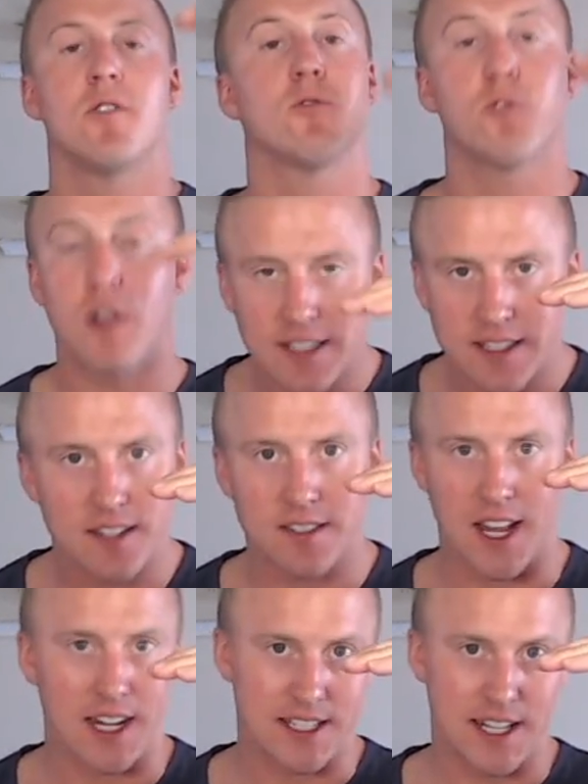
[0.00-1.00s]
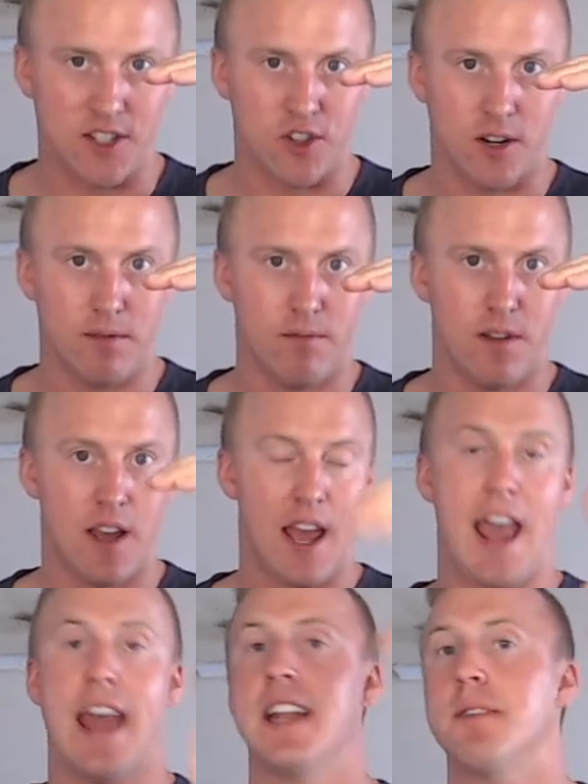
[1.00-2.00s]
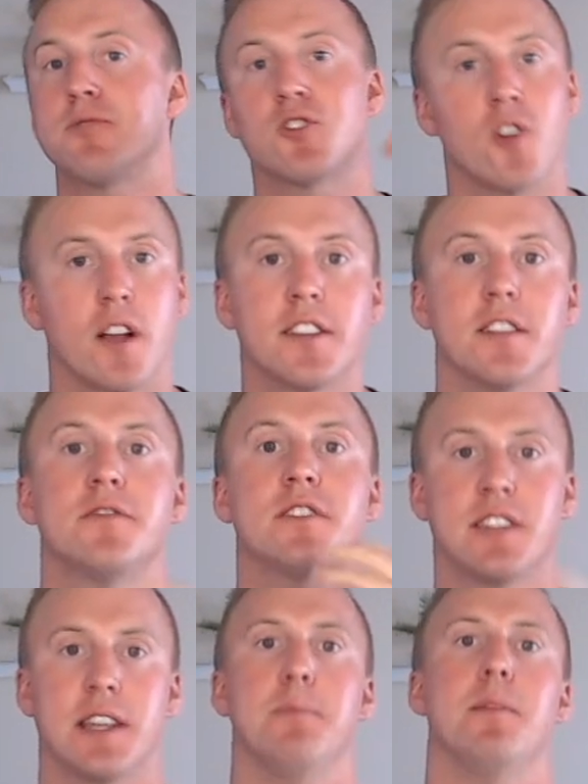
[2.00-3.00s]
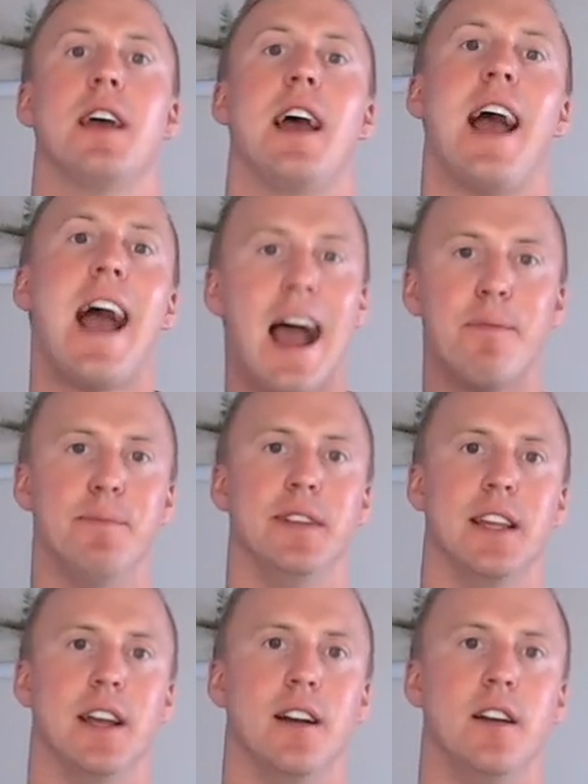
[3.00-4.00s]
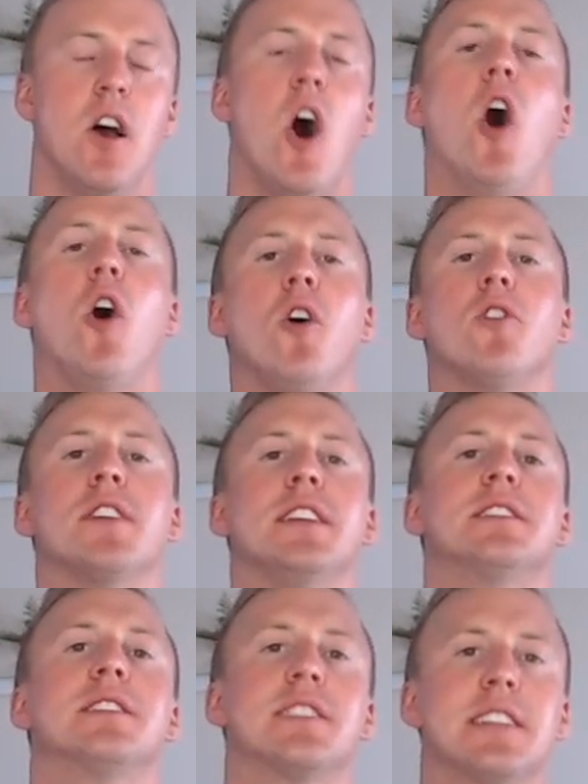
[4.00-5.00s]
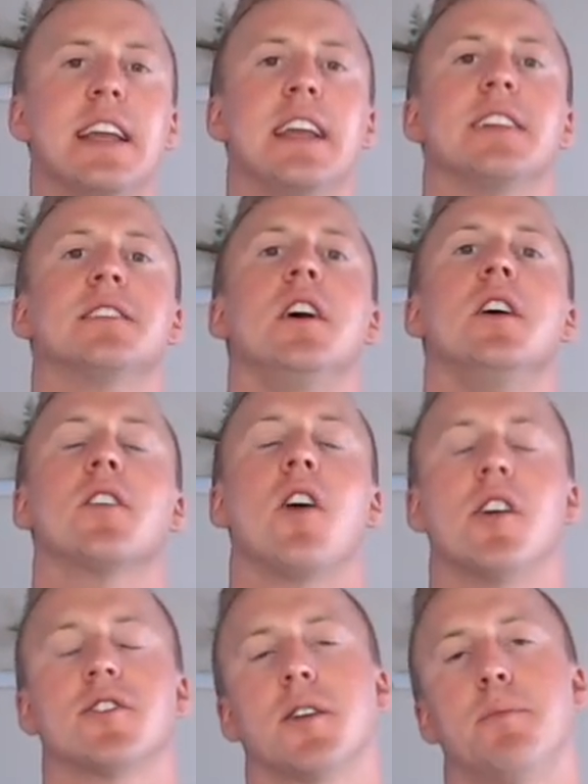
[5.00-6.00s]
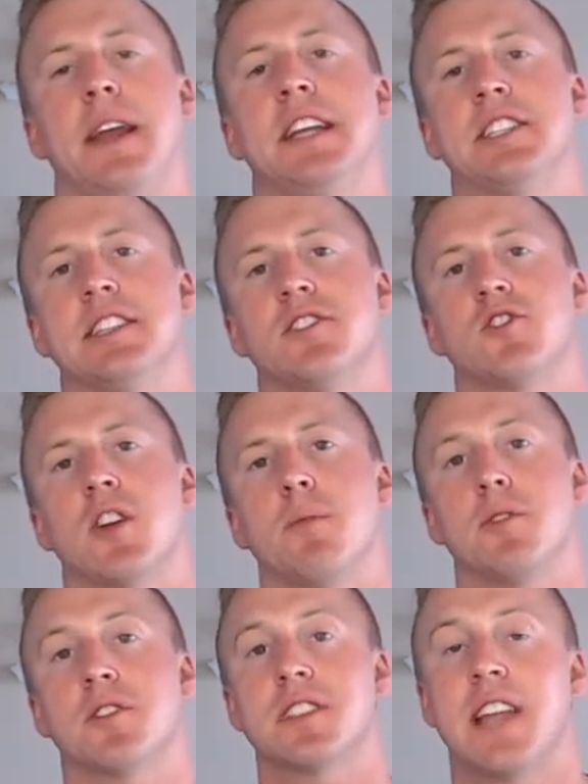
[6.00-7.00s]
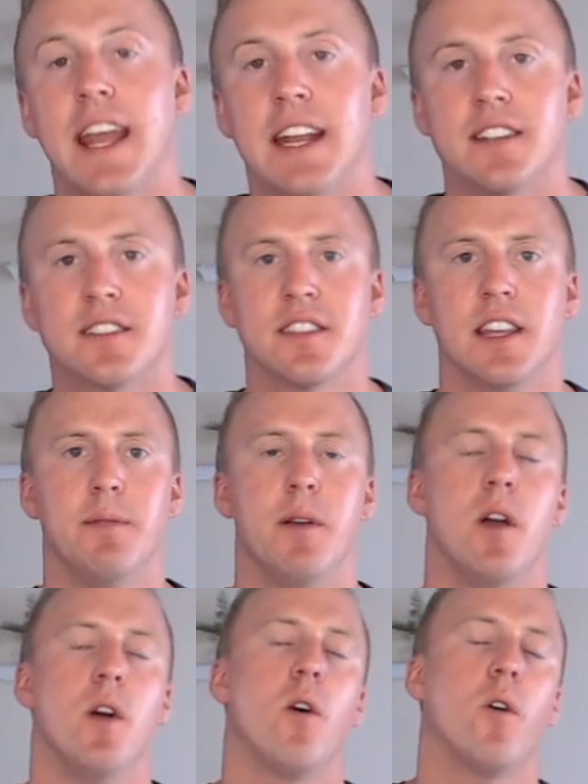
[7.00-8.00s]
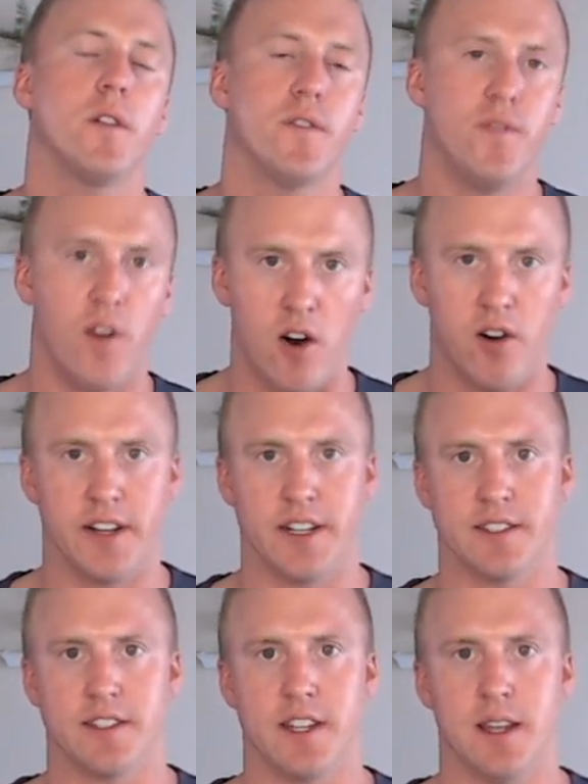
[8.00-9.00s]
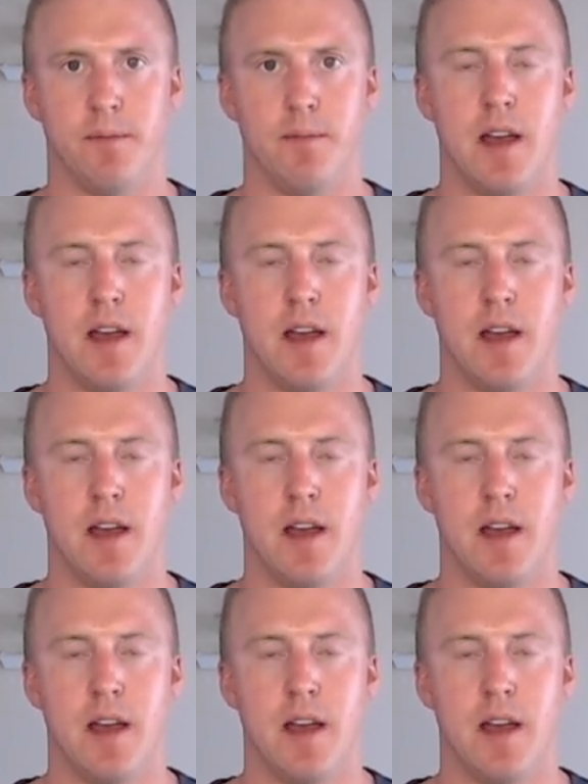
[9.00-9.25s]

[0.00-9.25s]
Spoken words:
restless leg syndrome, and obstructive sleep apnea. All these things cause our patients trouble staying asleep or falling asleep.